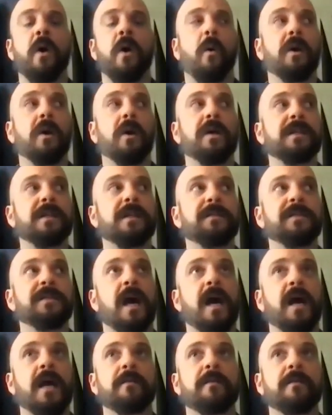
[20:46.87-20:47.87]
or
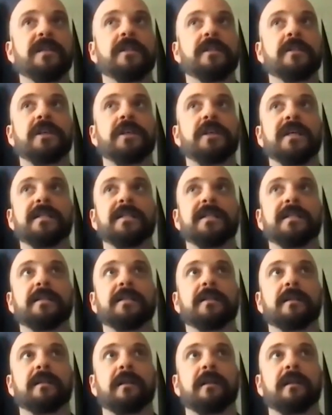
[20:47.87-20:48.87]
sometimes
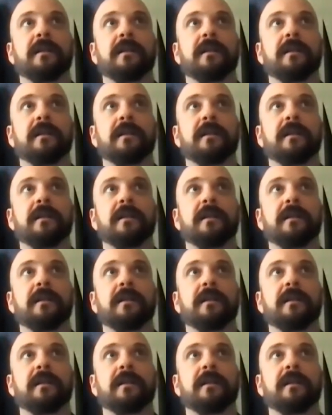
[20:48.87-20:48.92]
just